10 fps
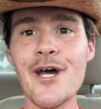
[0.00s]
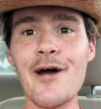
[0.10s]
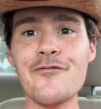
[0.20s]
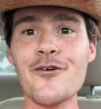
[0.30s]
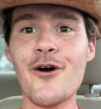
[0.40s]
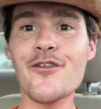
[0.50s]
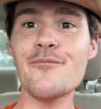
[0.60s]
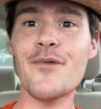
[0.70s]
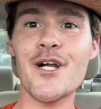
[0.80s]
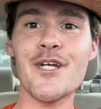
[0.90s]
after all the
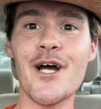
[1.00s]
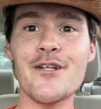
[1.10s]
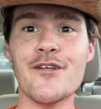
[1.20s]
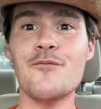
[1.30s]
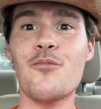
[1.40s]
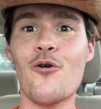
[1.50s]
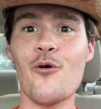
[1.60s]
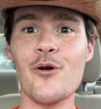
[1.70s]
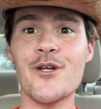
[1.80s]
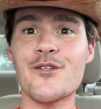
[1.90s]
money I did
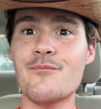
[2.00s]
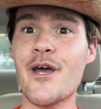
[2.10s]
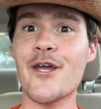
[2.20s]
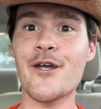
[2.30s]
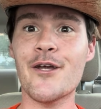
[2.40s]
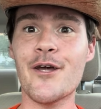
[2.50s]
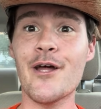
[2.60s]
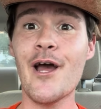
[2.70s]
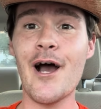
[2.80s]
pour into making it.